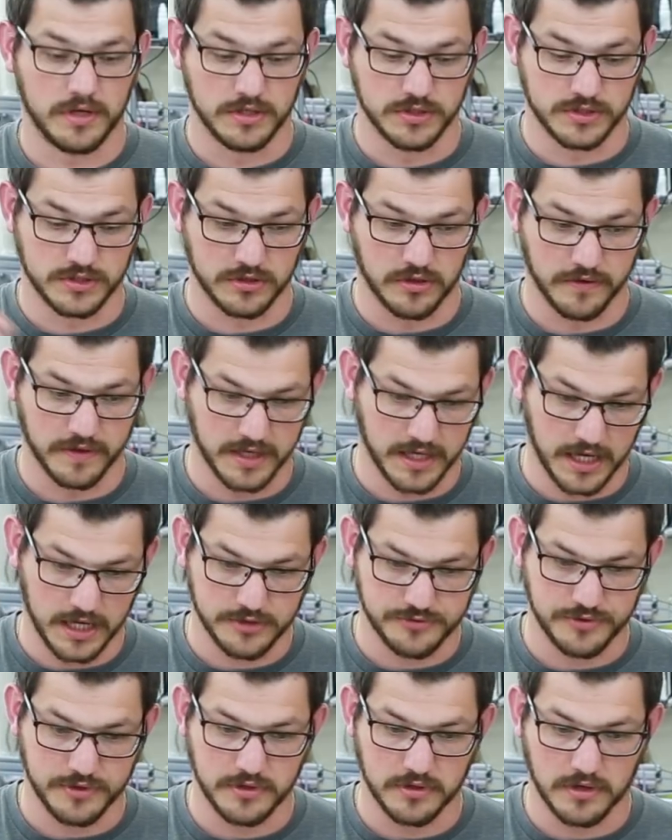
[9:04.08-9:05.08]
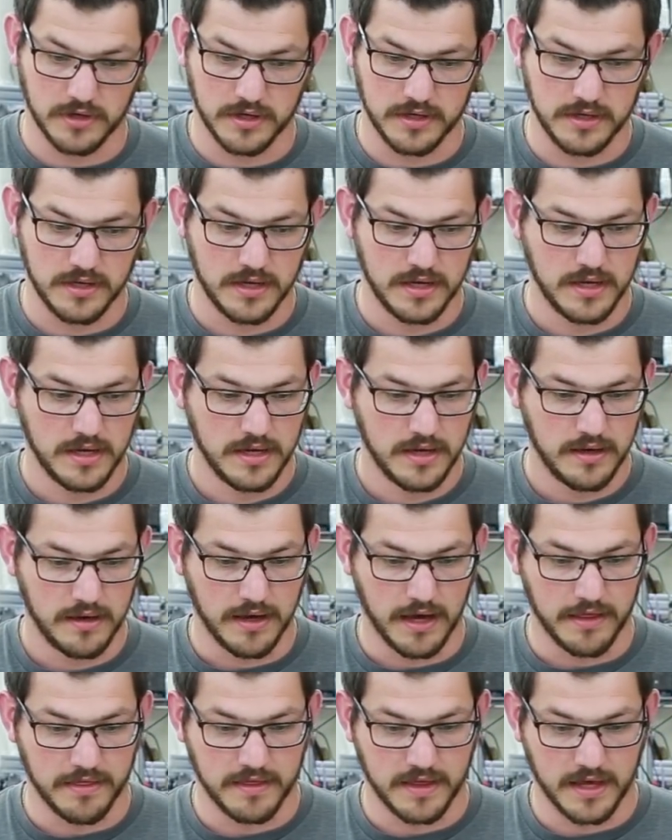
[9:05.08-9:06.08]
and install the gantry on,
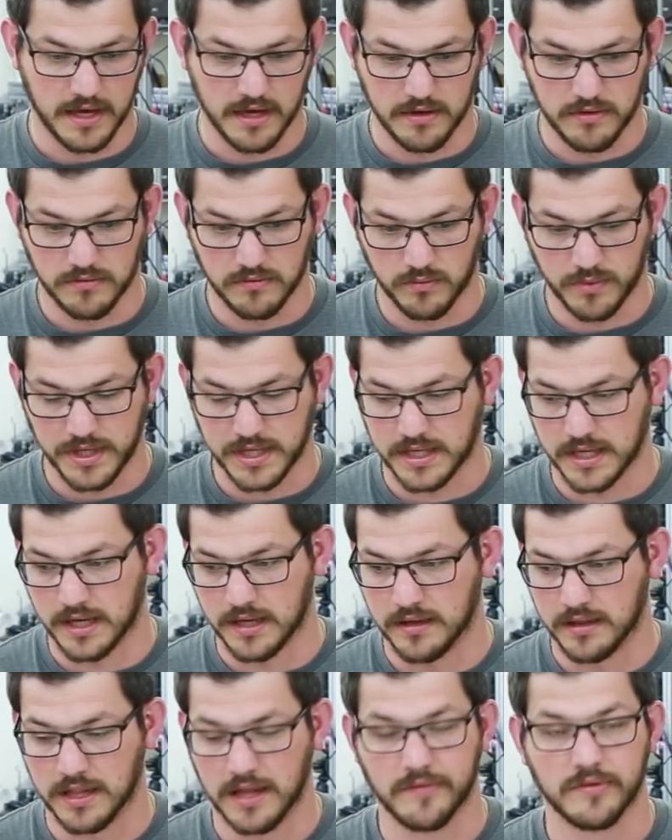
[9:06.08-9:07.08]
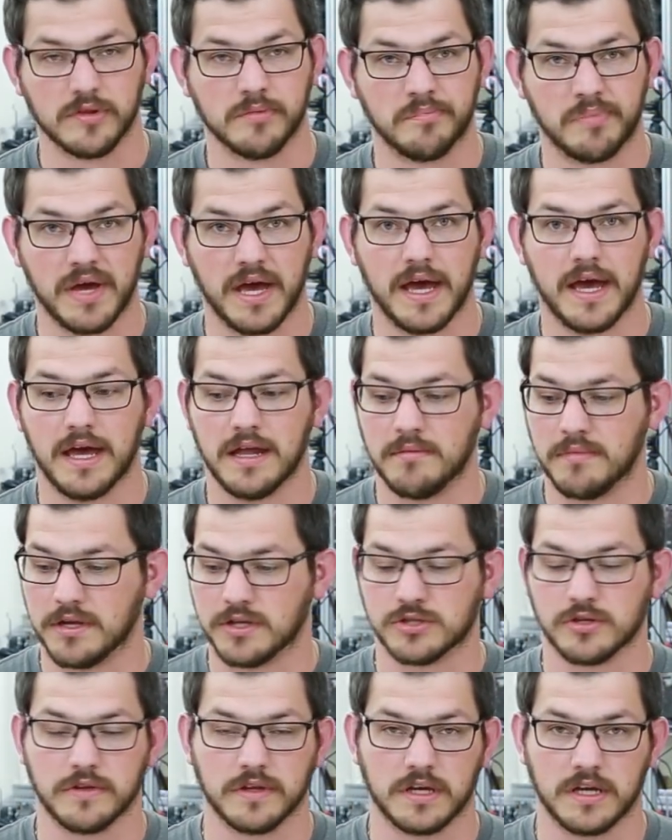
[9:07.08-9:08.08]
and then we can level the bed,
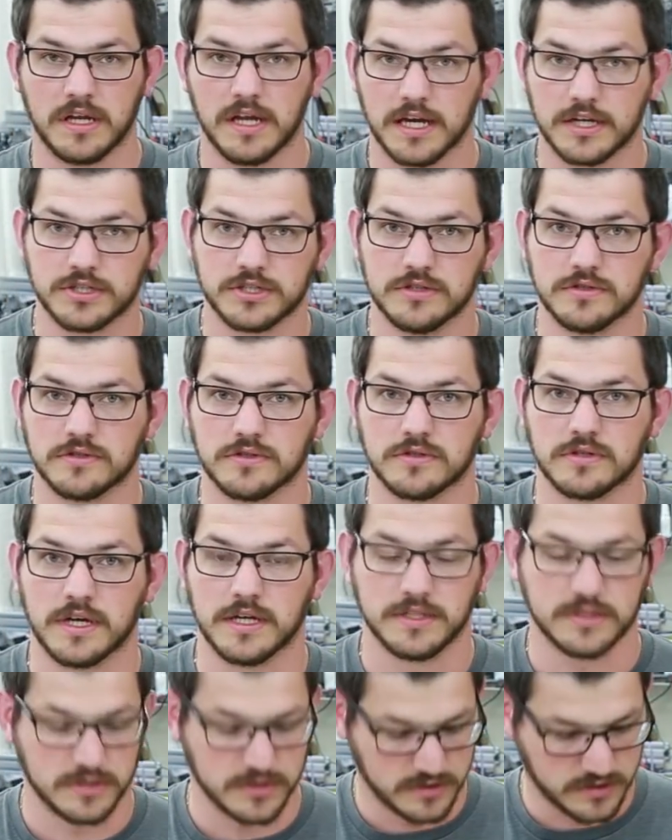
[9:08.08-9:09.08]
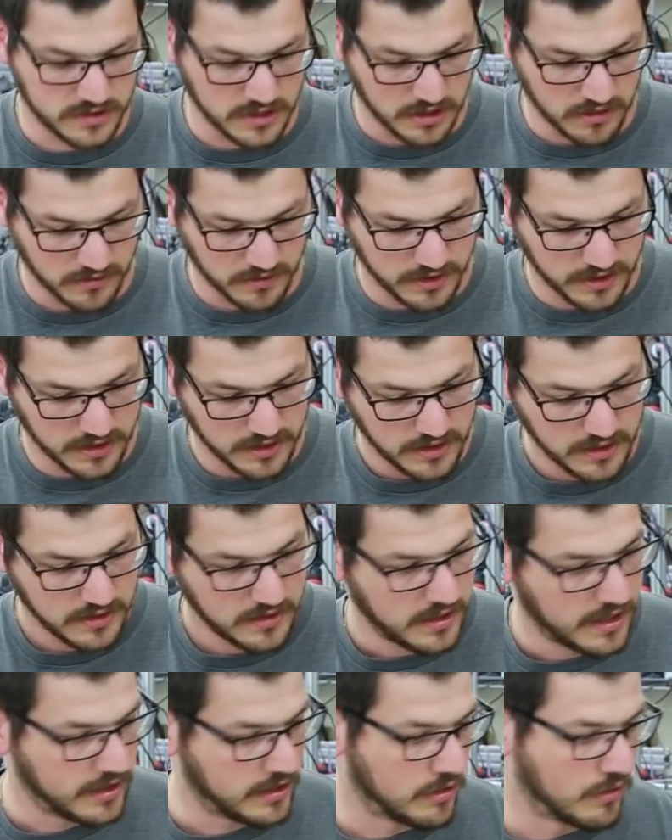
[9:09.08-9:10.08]
make sure all the connections are nice and solid,
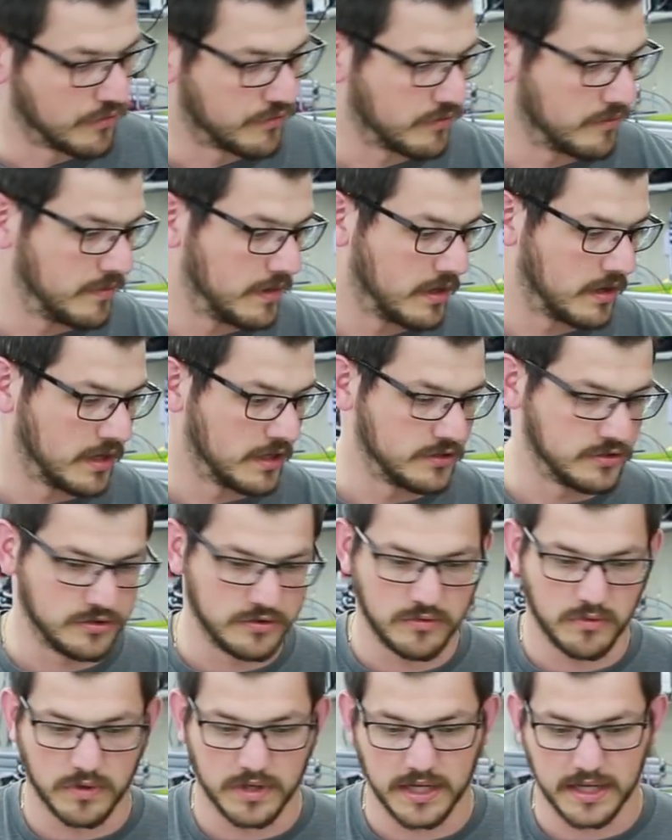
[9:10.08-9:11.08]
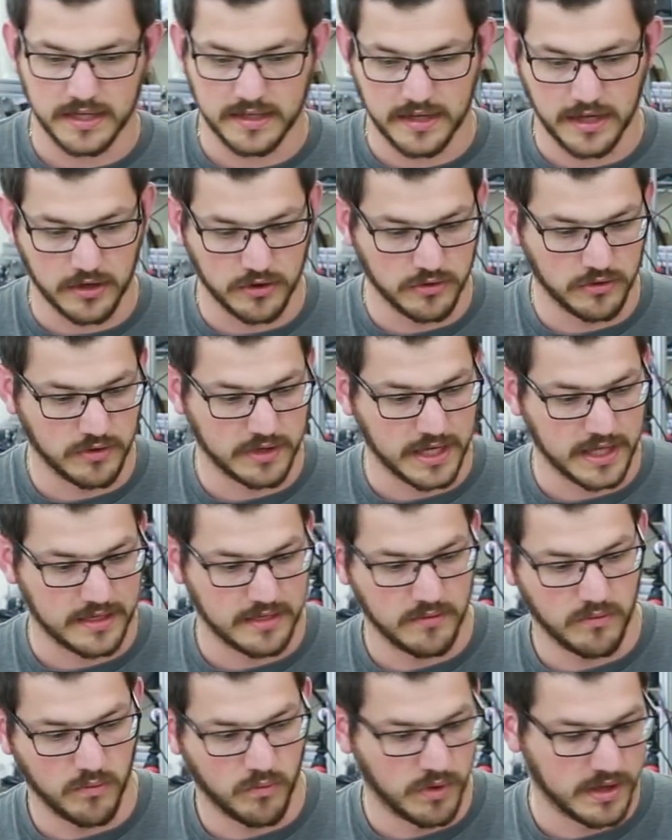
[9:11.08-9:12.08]
and go from there. And I do wanna take a look at
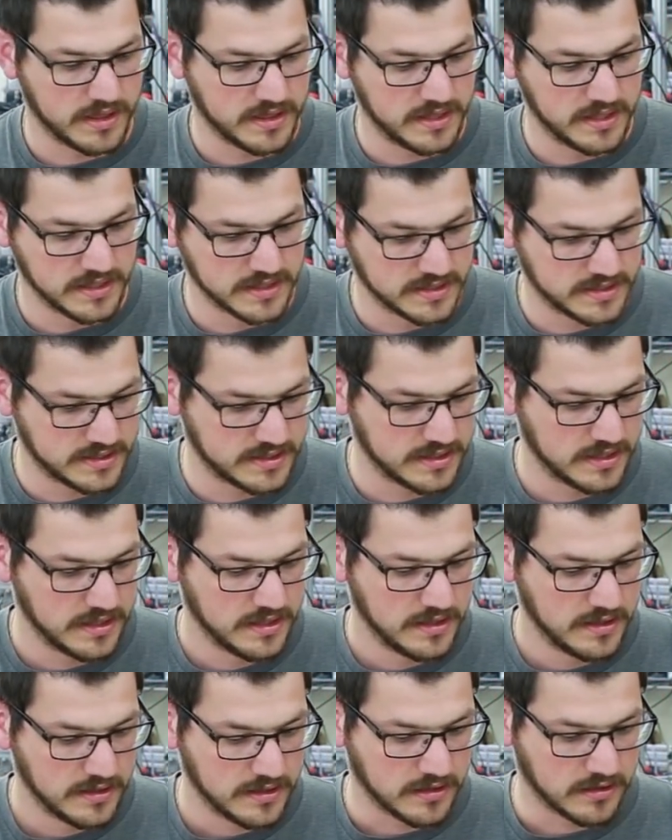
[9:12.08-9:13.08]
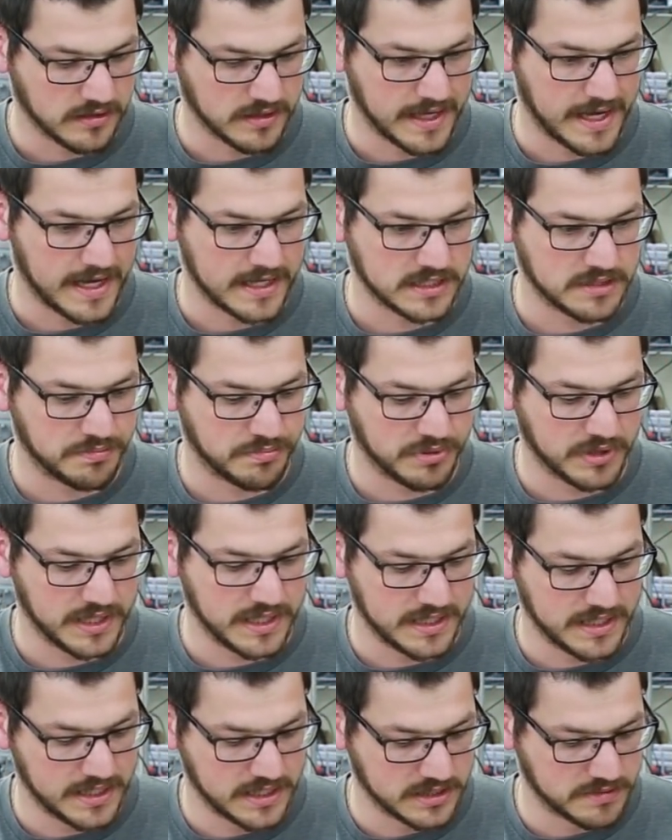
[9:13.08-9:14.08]
what this glass
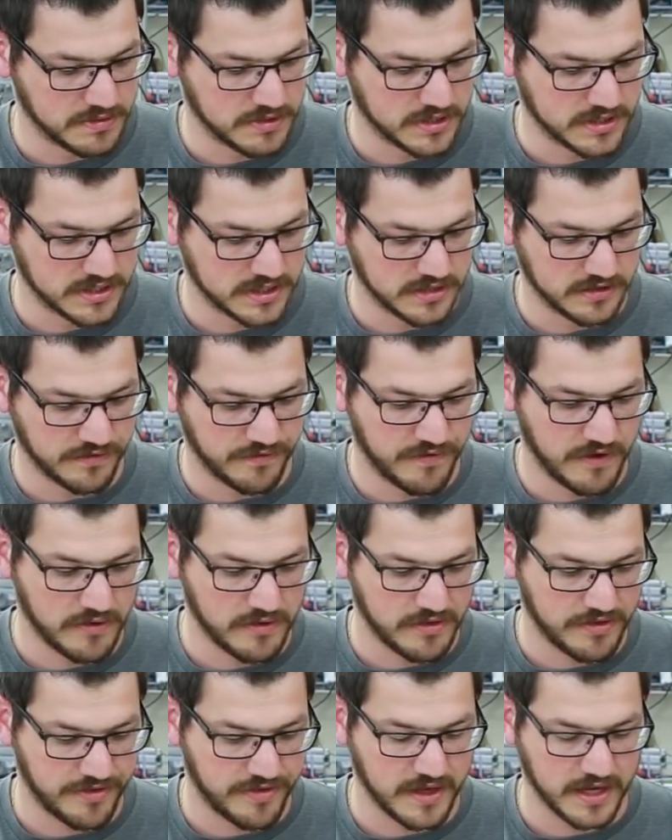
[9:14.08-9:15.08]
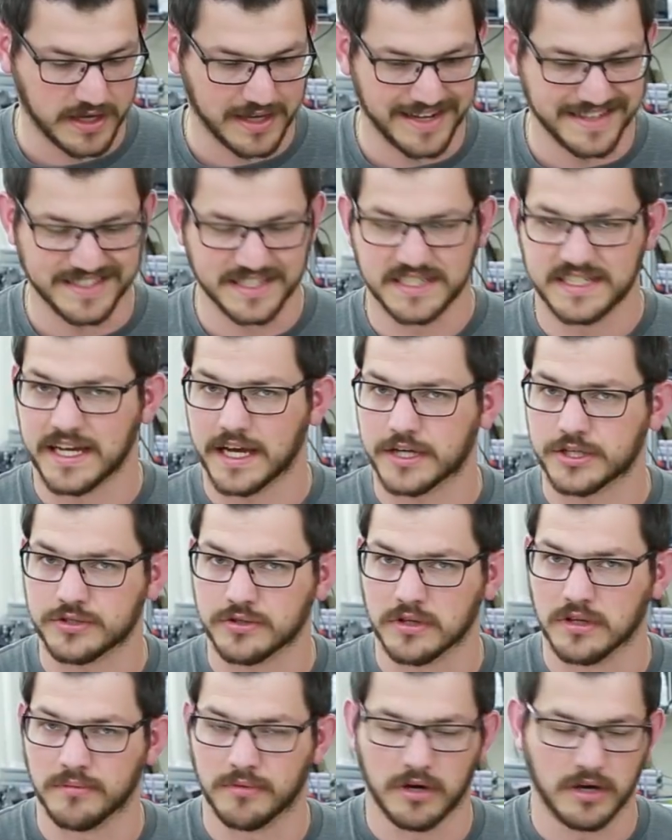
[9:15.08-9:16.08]
plate is, because it is very thick and has a
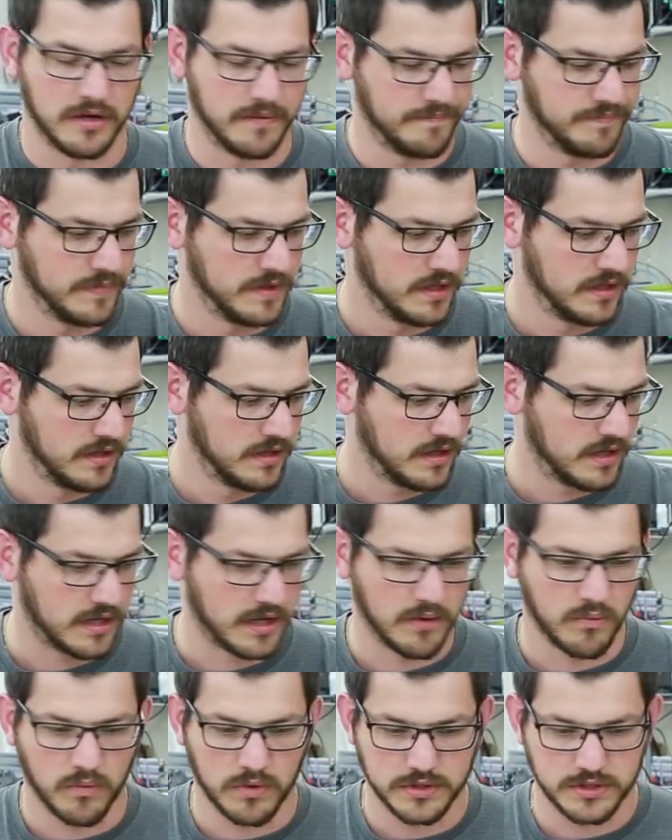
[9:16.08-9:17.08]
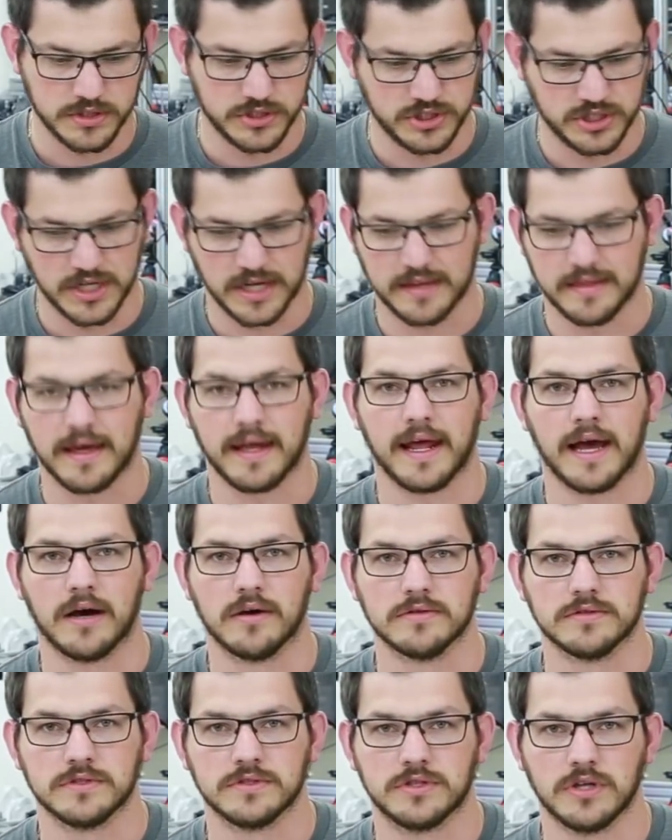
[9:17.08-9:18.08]
texture on the bottom, and I want to check that
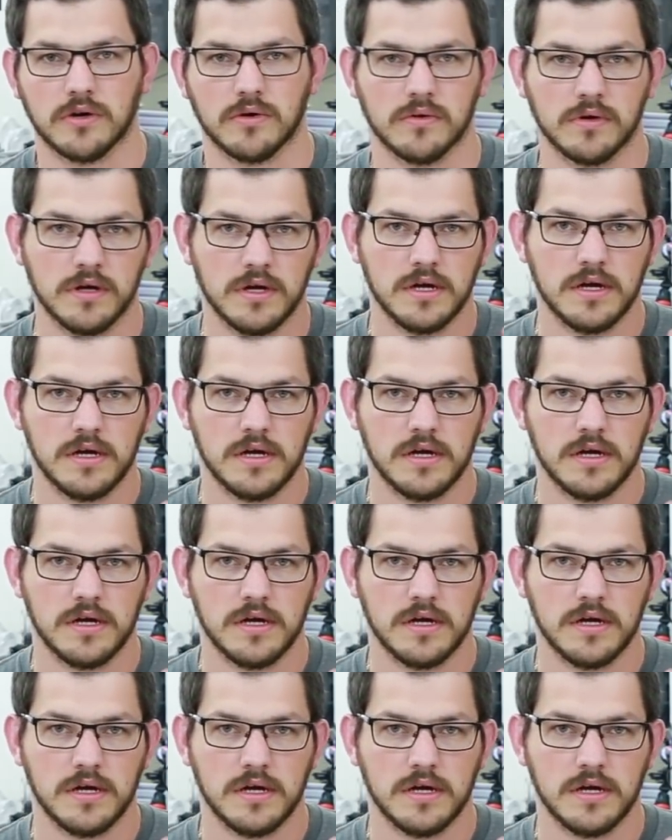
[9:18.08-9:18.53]
out. So,